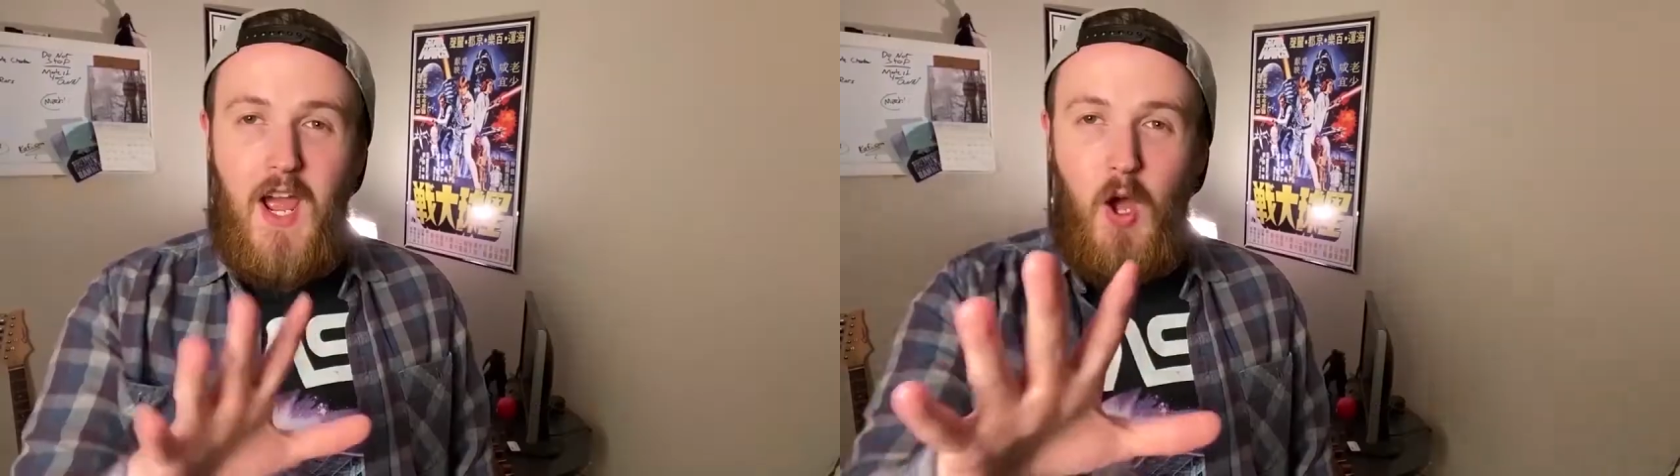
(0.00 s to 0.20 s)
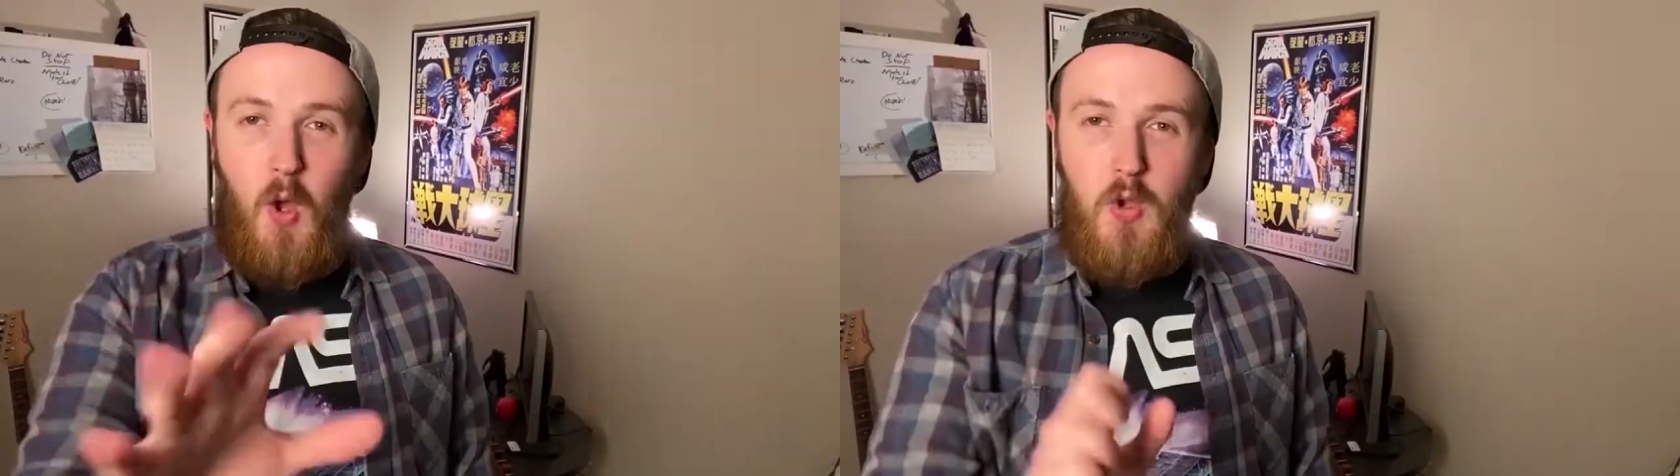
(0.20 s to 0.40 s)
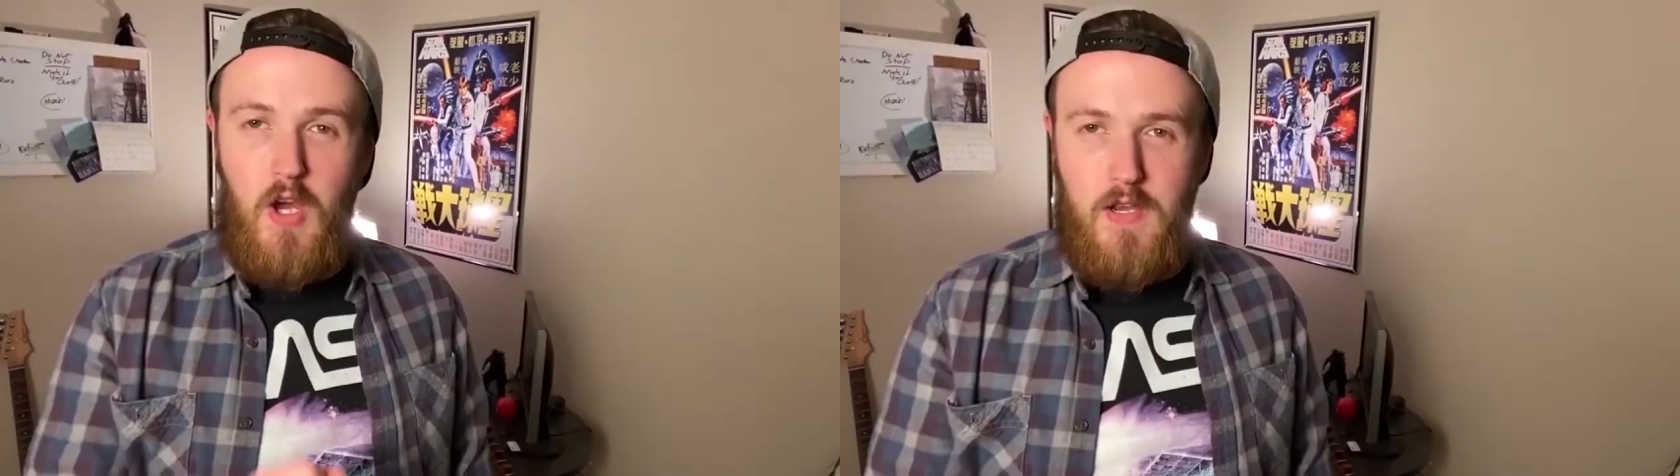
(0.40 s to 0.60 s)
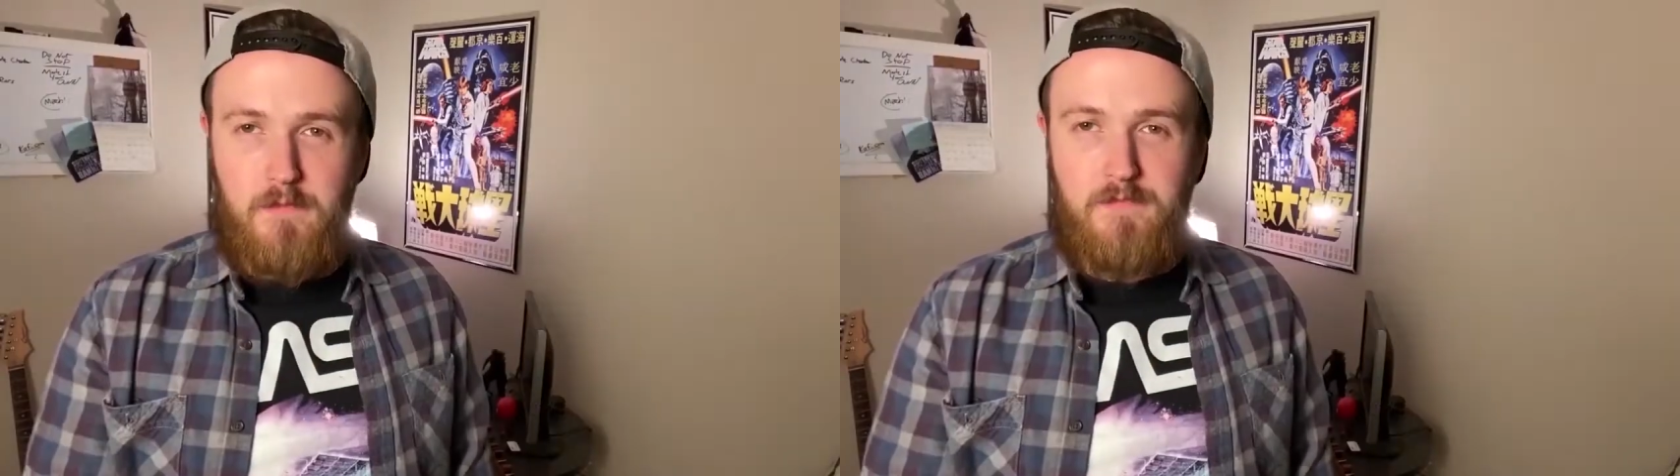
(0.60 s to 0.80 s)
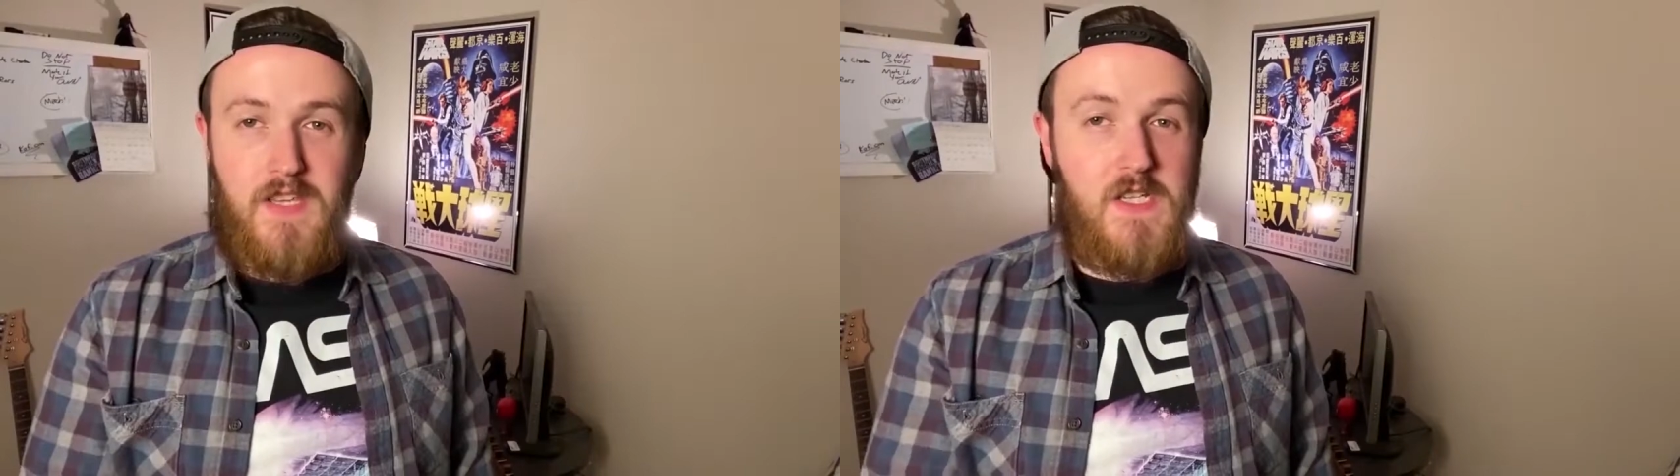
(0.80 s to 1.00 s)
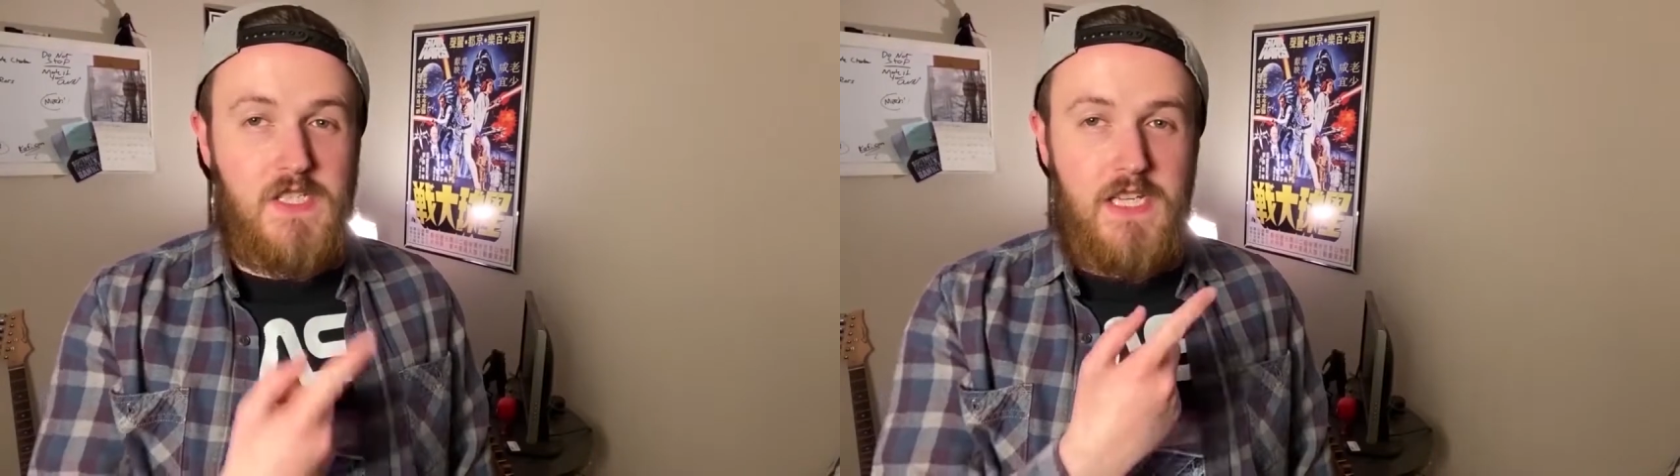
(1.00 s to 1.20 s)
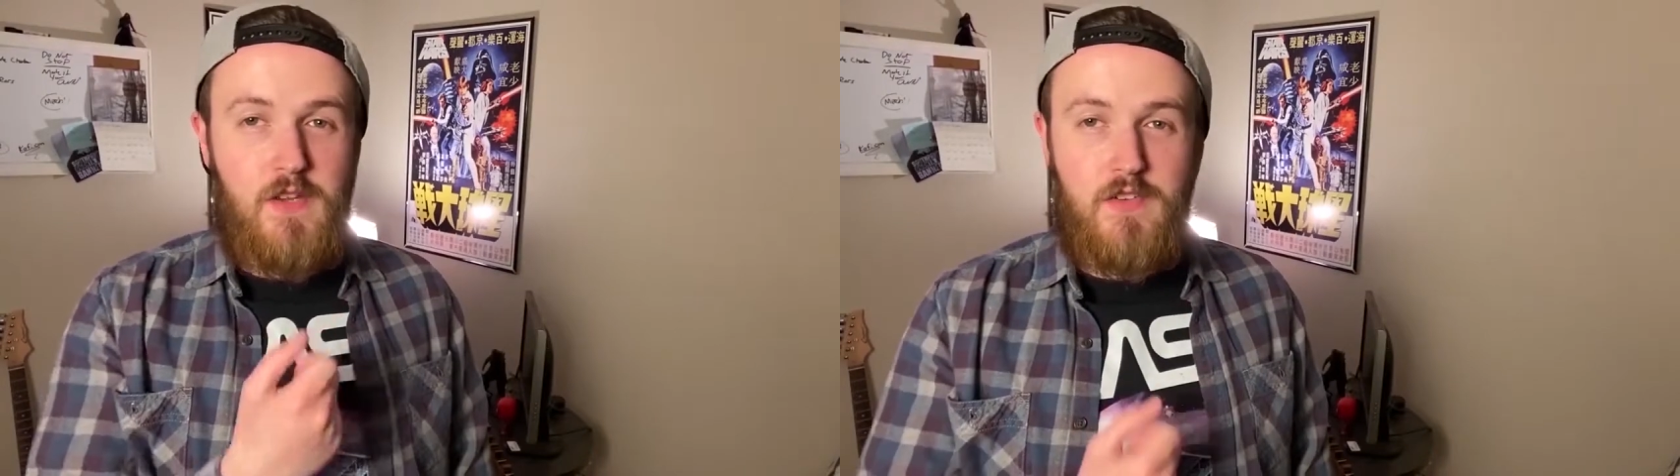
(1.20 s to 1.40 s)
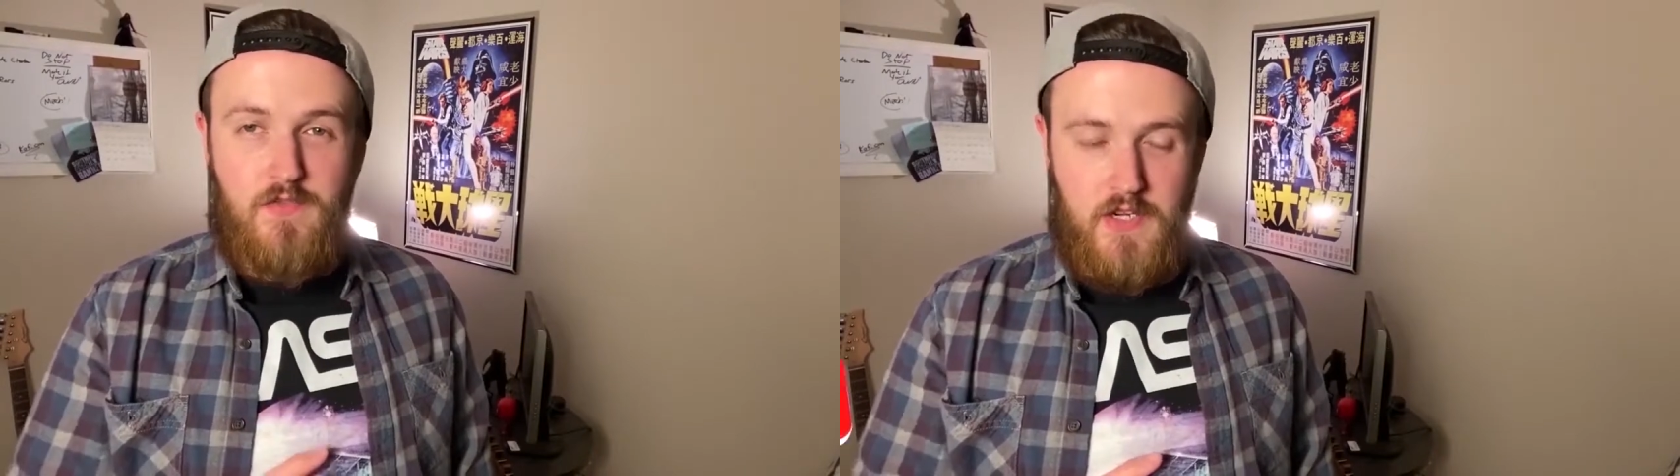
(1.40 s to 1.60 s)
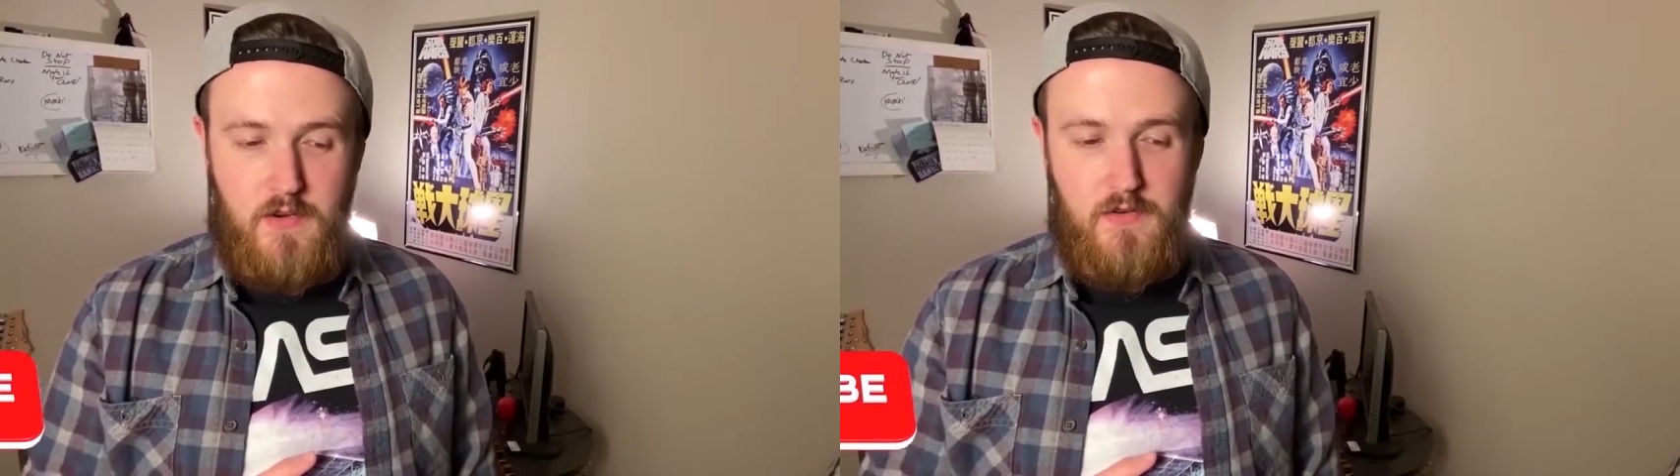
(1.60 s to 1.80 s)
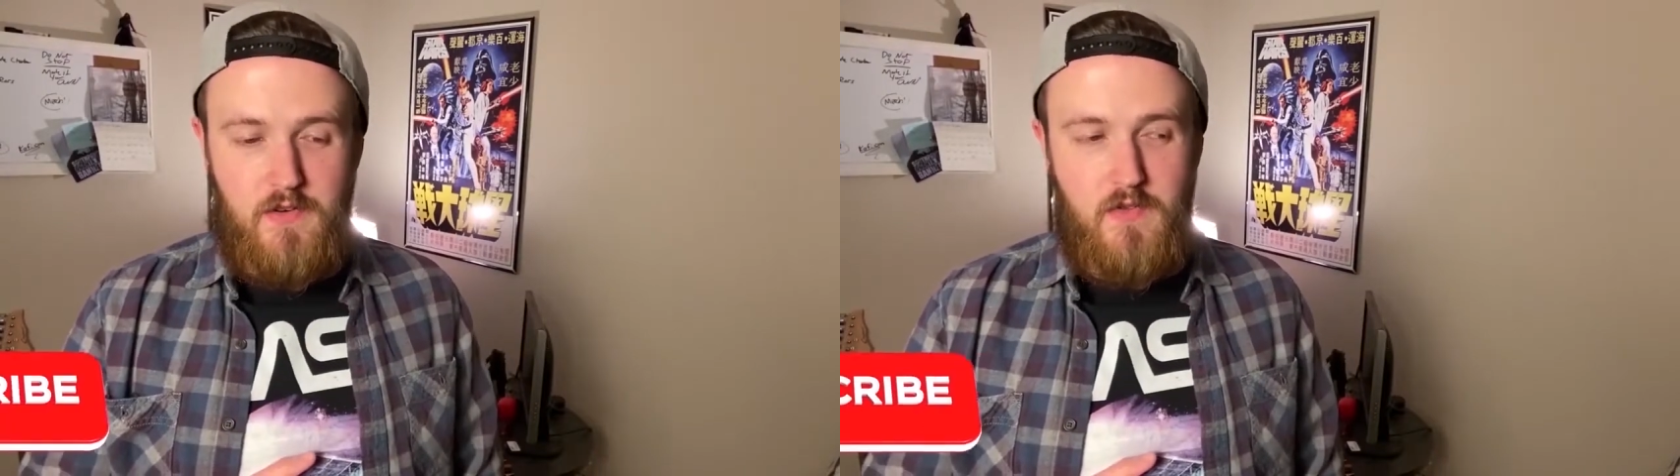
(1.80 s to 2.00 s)
Hold on. You see those
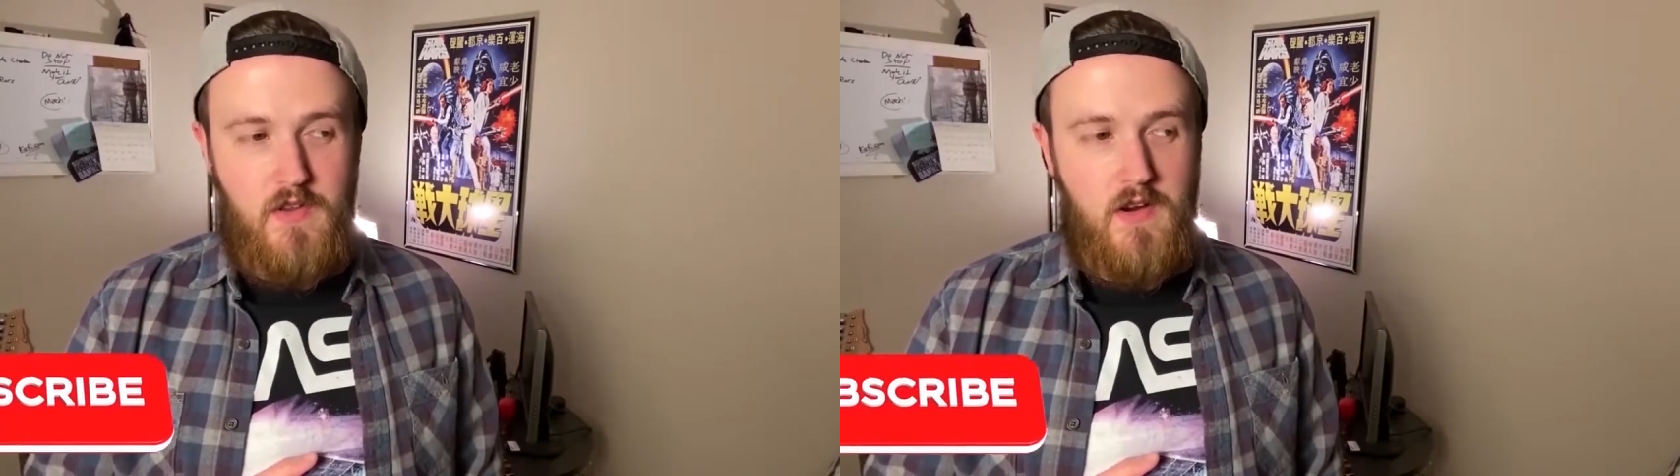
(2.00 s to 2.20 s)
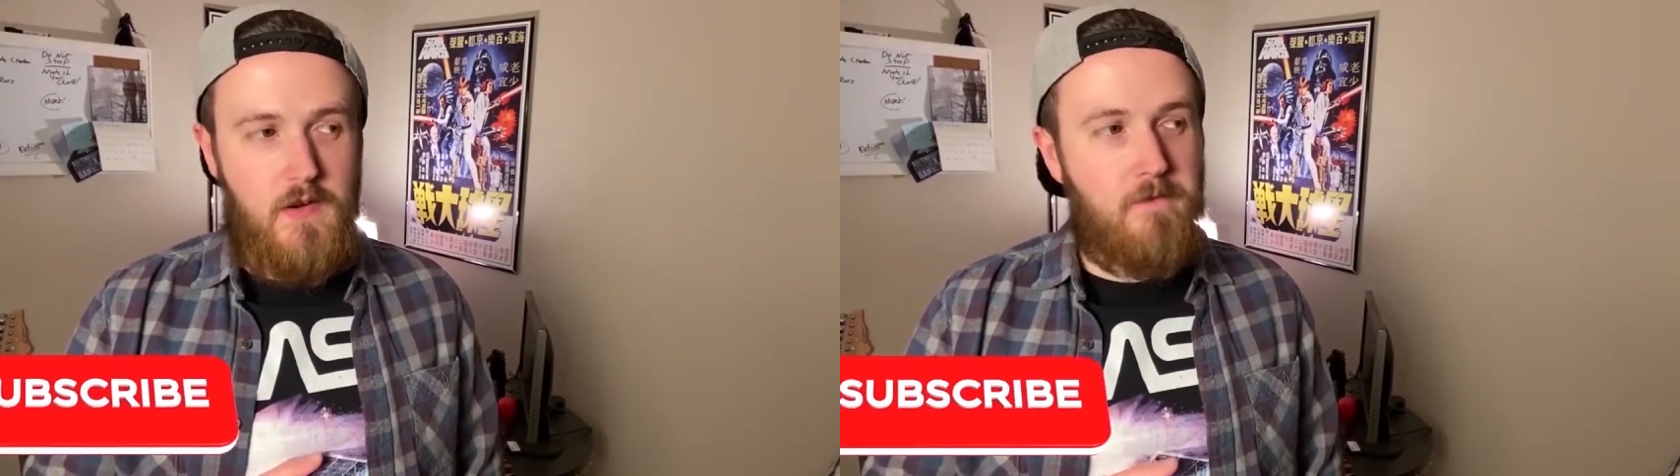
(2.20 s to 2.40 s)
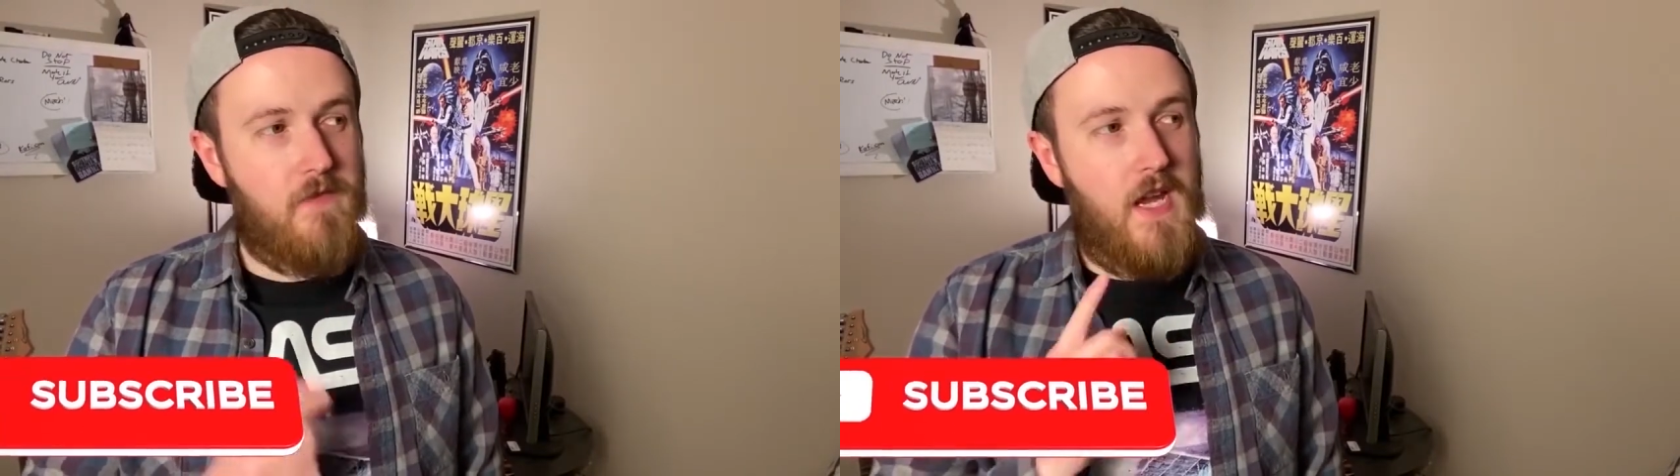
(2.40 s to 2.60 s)
videos over there?